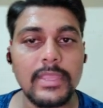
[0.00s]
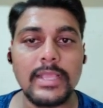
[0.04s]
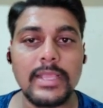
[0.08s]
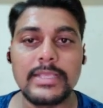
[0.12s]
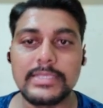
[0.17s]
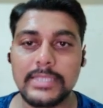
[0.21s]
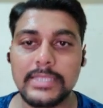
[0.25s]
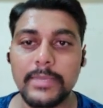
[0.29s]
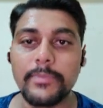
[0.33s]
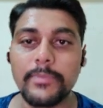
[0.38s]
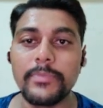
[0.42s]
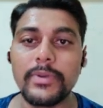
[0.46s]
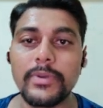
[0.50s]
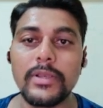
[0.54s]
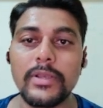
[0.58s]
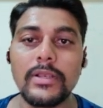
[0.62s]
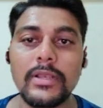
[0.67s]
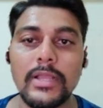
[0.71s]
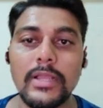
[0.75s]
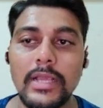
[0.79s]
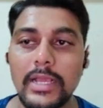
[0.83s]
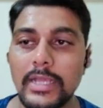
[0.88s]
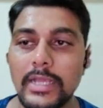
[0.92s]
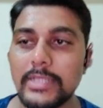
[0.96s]

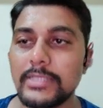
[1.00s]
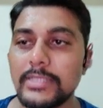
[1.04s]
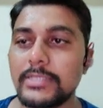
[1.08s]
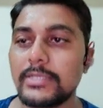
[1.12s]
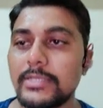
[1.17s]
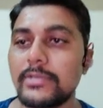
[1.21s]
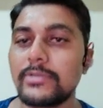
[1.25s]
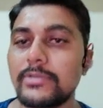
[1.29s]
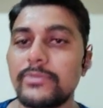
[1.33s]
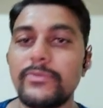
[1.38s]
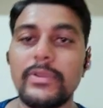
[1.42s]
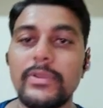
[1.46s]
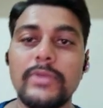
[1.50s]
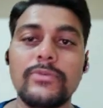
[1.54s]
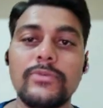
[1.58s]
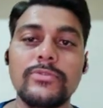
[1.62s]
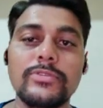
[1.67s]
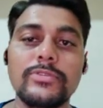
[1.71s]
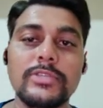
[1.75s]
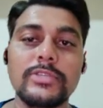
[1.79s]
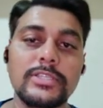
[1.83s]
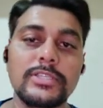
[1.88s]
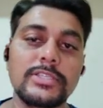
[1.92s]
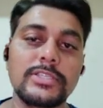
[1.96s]
Simple answers. We have to
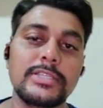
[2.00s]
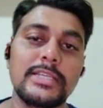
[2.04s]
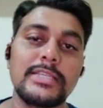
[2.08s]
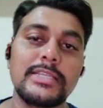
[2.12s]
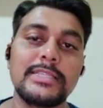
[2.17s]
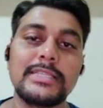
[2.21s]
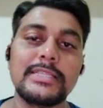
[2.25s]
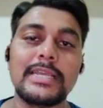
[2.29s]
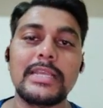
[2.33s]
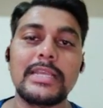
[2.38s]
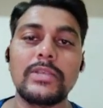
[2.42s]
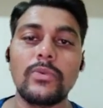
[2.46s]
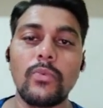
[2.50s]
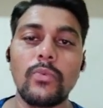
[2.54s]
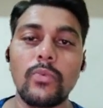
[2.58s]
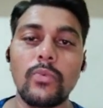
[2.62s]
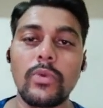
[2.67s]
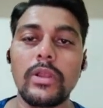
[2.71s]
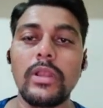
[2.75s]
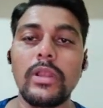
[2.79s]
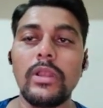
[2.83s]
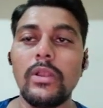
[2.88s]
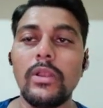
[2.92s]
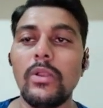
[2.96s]
just change that
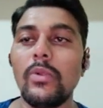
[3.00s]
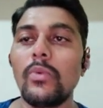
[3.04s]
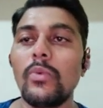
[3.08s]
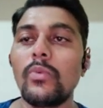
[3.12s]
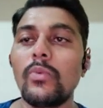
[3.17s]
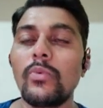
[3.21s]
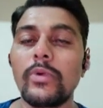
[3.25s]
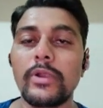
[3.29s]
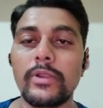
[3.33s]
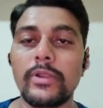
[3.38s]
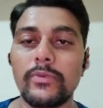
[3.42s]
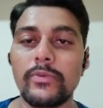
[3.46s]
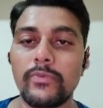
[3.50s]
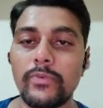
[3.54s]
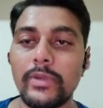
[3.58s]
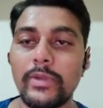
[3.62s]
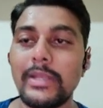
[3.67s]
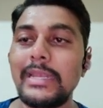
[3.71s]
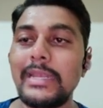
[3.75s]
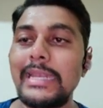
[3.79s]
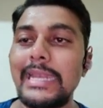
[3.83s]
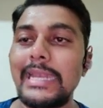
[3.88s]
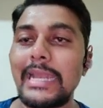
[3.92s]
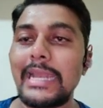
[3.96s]
one word,
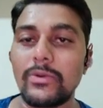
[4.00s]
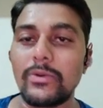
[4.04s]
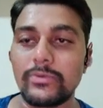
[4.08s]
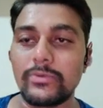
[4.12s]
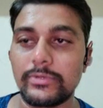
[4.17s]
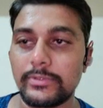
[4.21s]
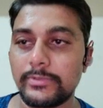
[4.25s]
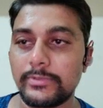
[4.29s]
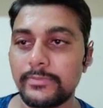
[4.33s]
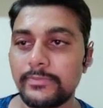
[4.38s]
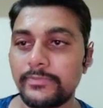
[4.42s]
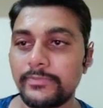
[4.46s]
one noun.